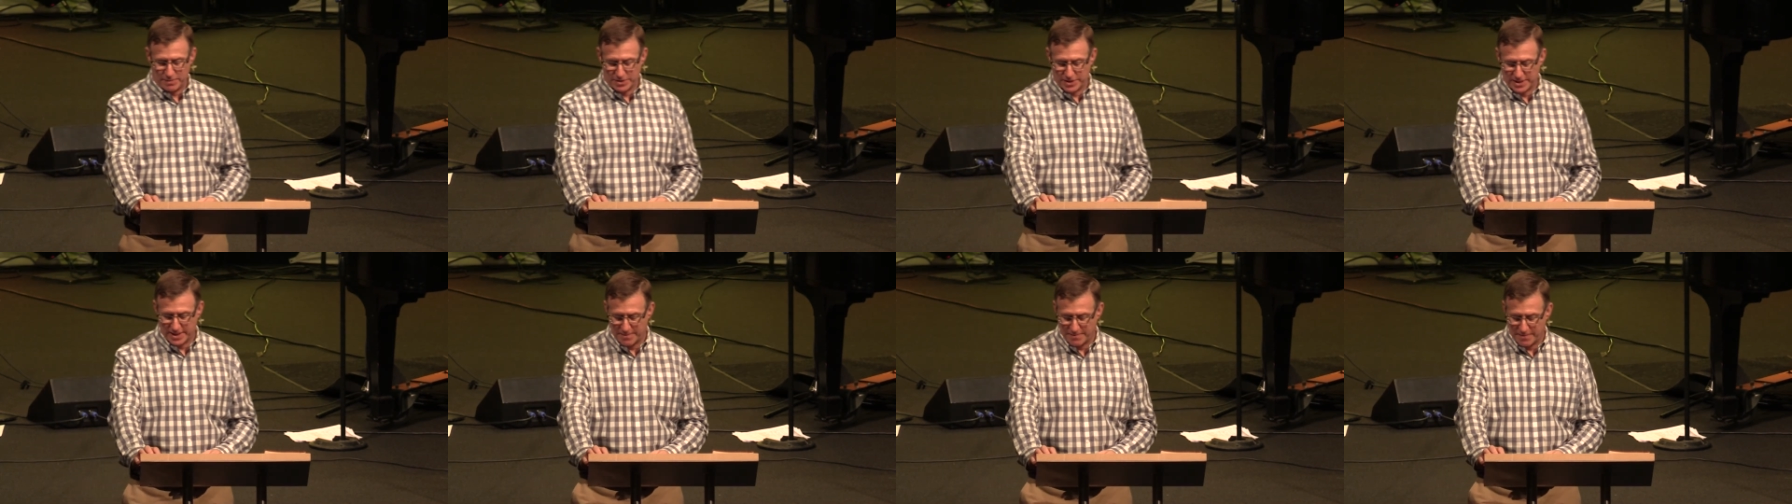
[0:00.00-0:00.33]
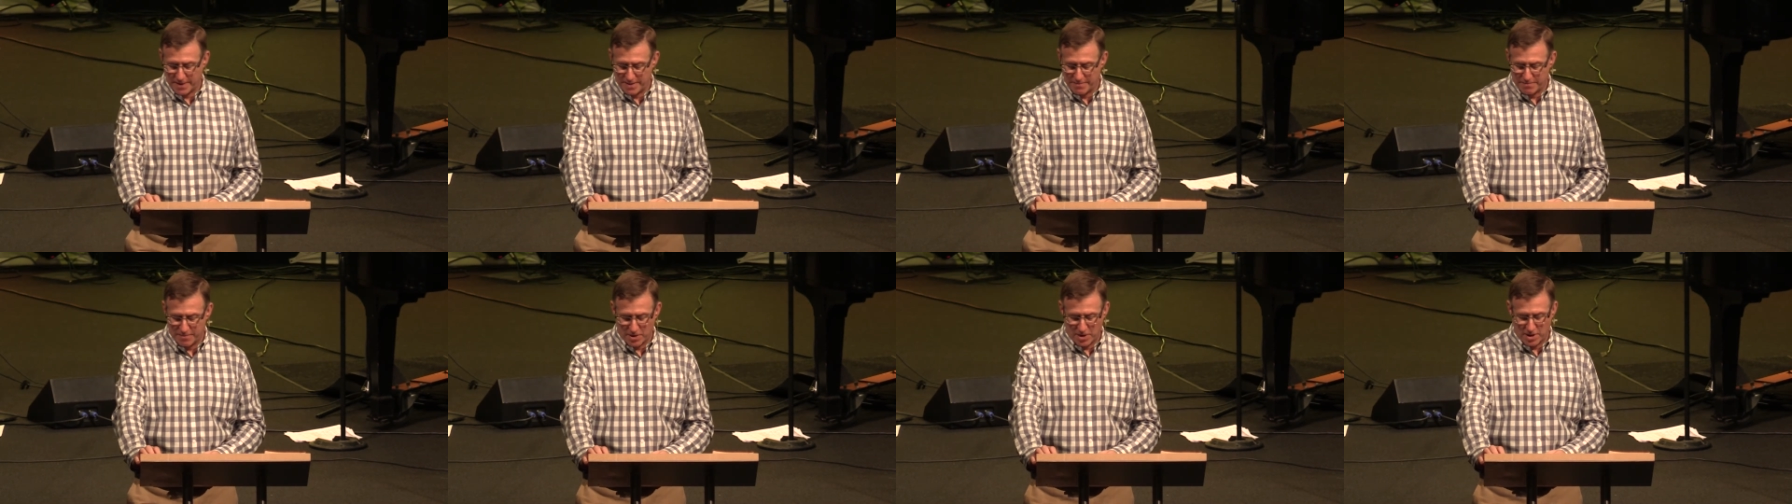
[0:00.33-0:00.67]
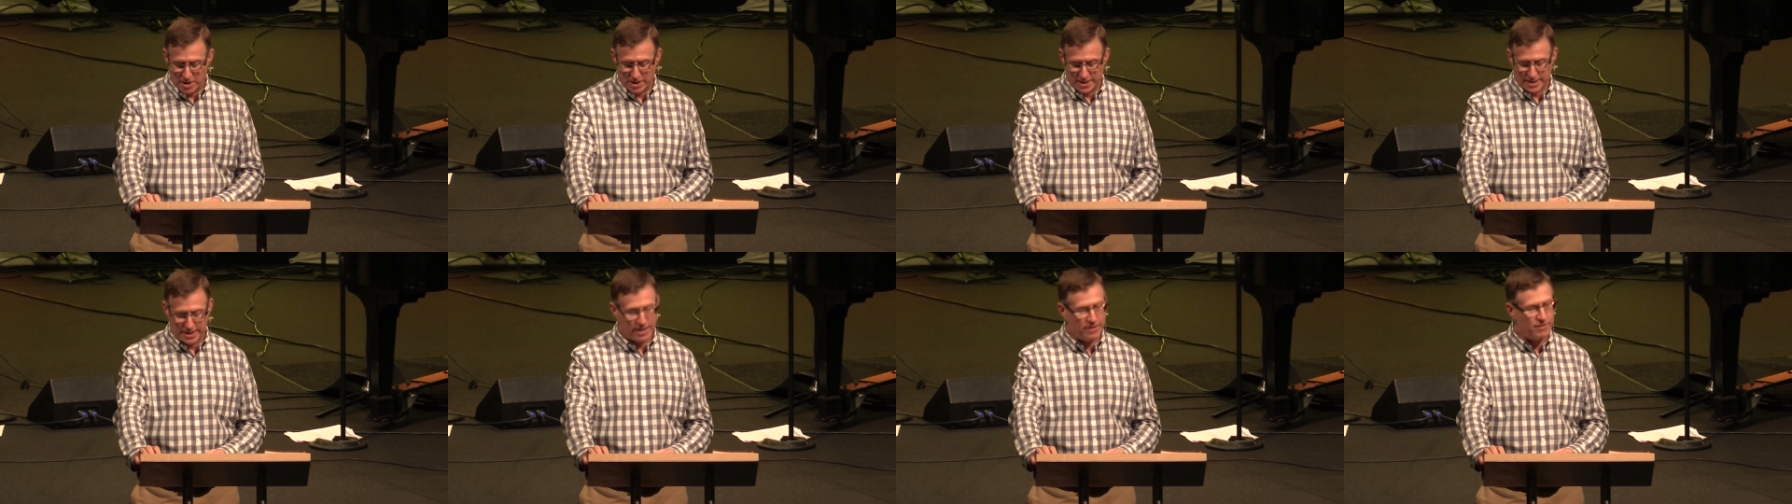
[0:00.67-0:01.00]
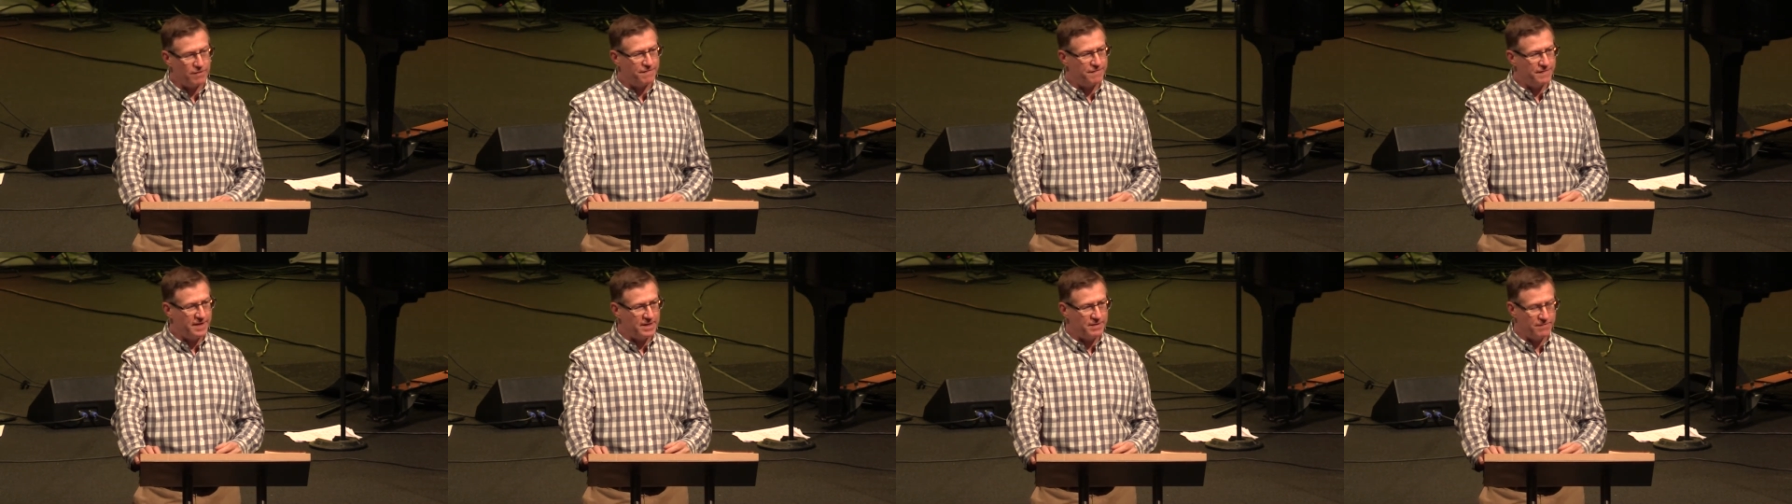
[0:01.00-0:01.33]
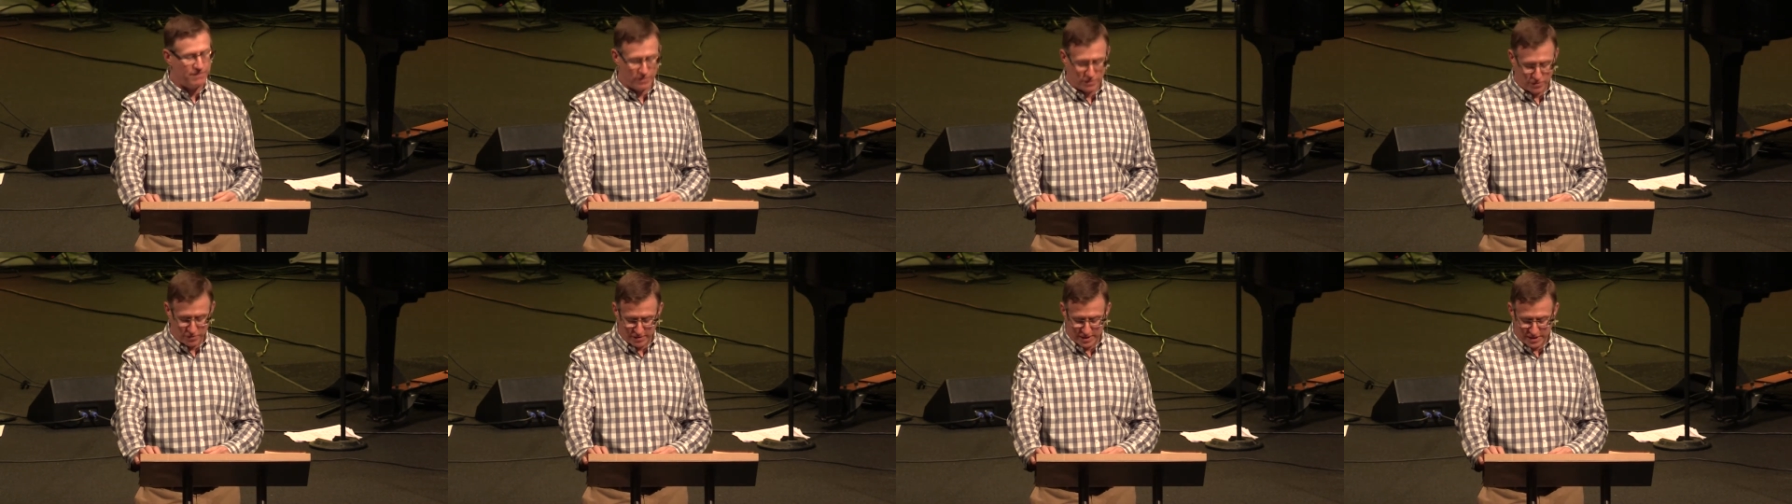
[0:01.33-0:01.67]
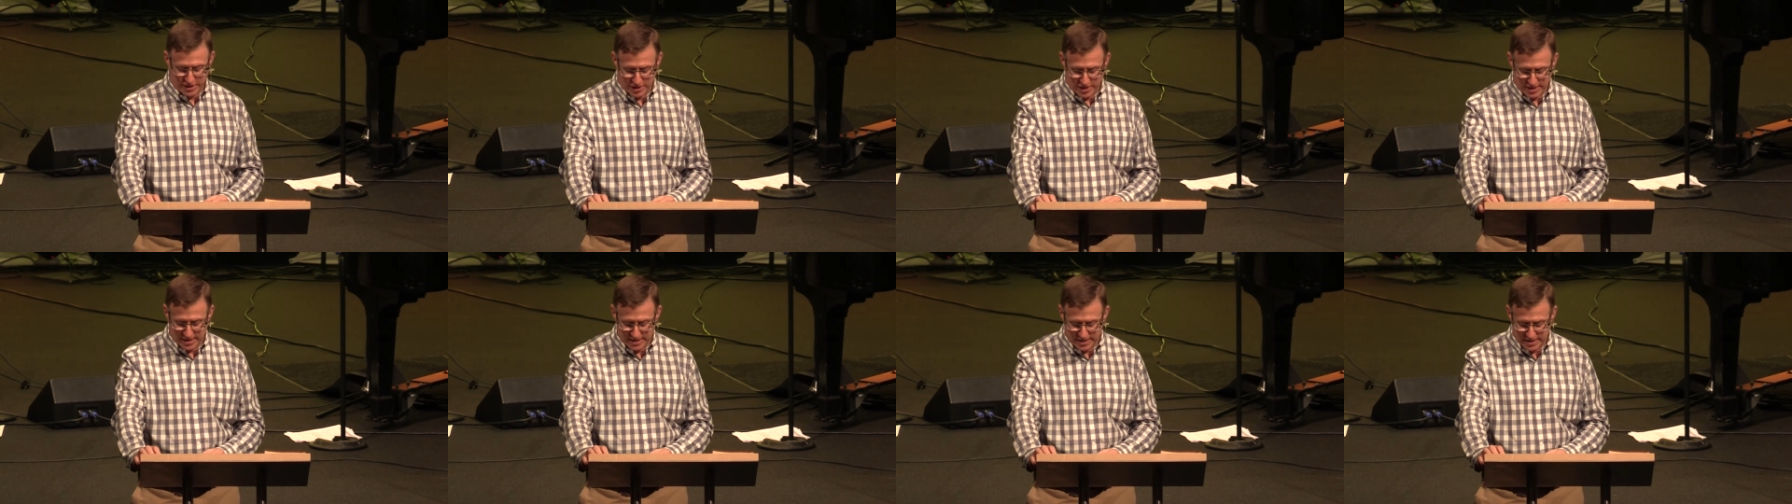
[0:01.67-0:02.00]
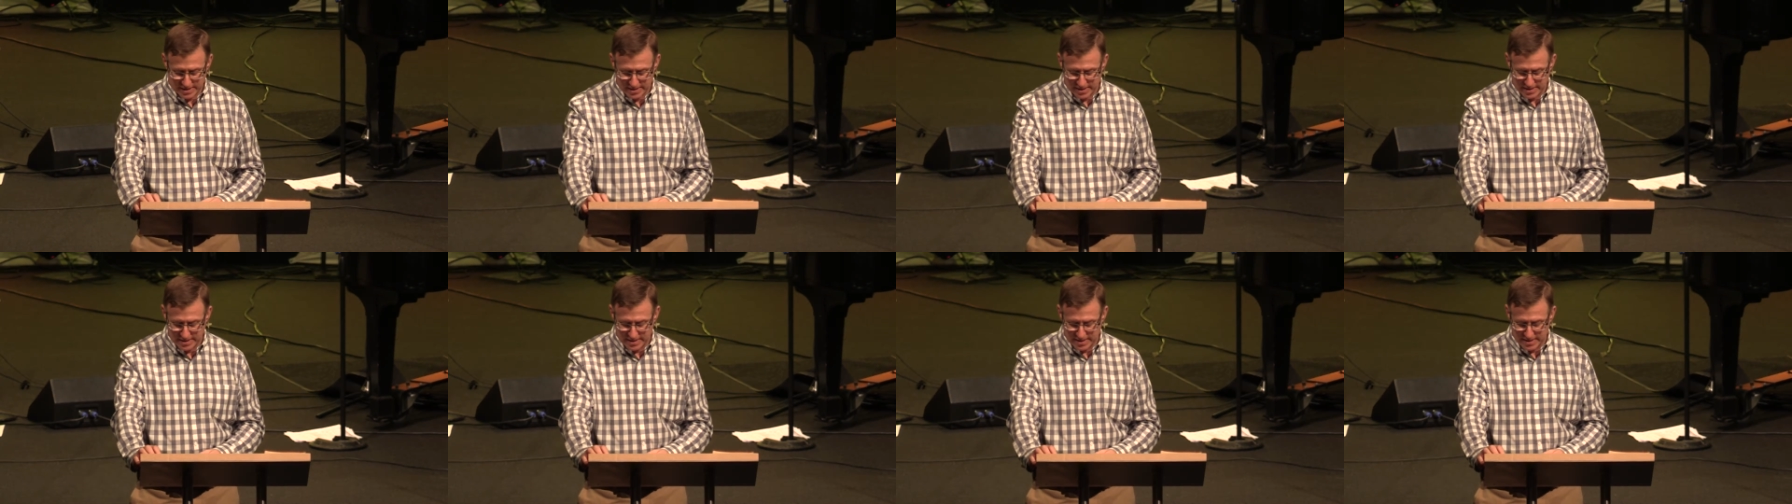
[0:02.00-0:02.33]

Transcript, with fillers: set by Paul and other faithful Christians,